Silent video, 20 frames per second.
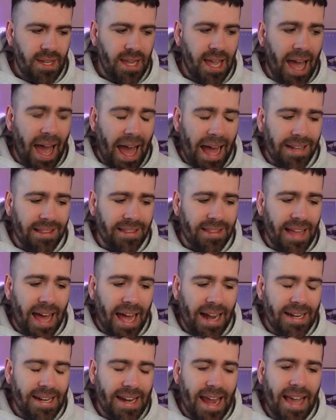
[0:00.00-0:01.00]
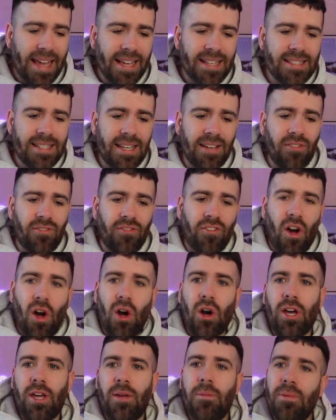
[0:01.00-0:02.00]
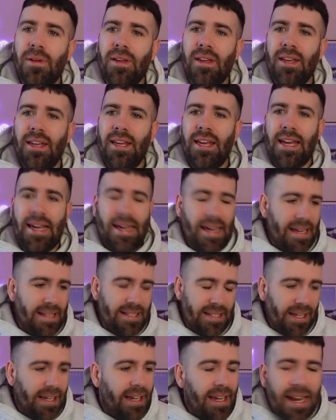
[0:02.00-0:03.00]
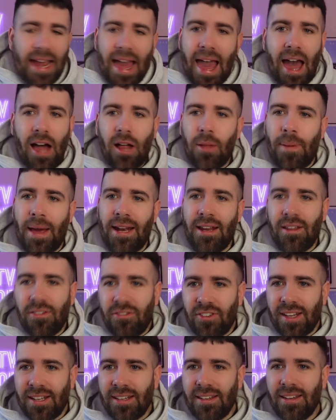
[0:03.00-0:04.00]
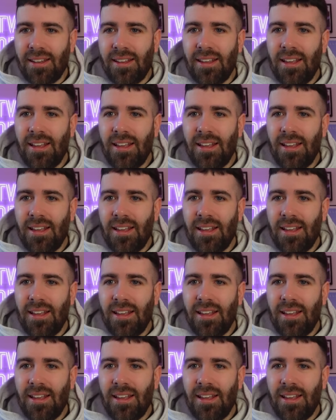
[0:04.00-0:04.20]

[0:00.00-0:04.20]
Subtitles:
And that negative vibe isn't going to help anything.